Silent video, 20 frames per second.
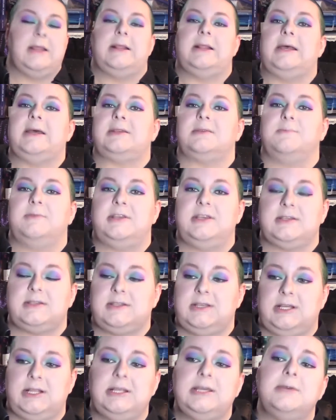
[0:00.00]
Last bit is
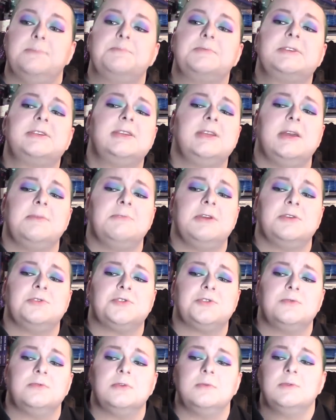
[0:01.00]
the lips, and I'm not
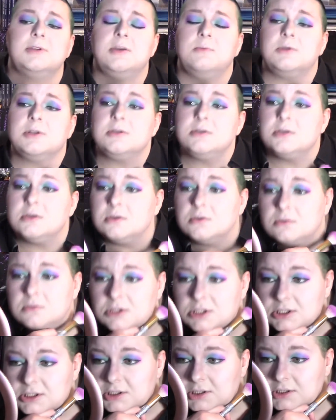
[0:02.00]
sure what I want to do.